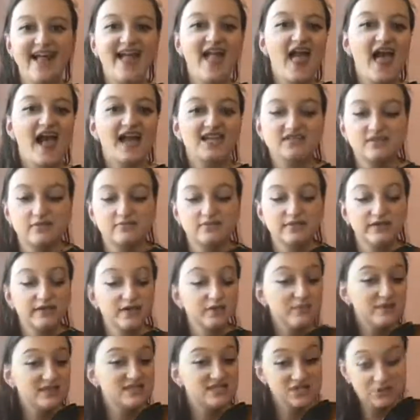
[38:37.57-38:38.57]
I stomped a little
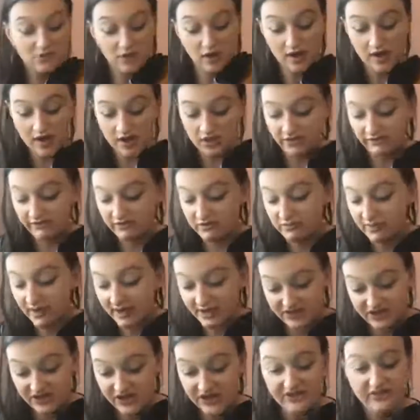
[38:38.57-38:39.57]
bit too hard. You have to make
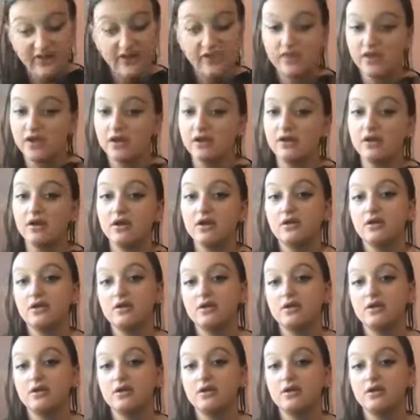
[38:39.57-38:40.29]
sure that there